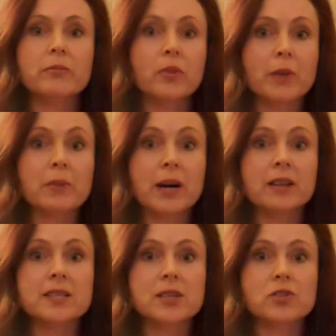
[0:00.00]
for
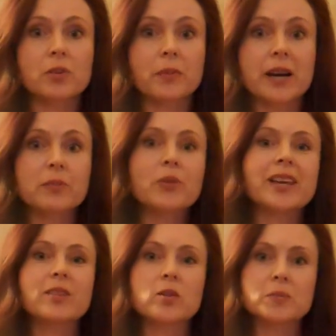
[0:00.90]
metabolic syndrome, kind of
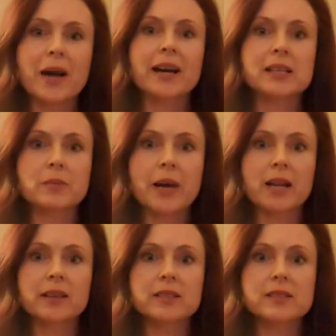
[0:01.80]
bringing those back into
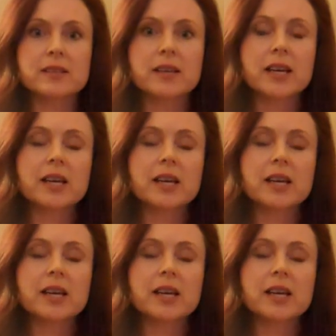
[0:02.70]
balance.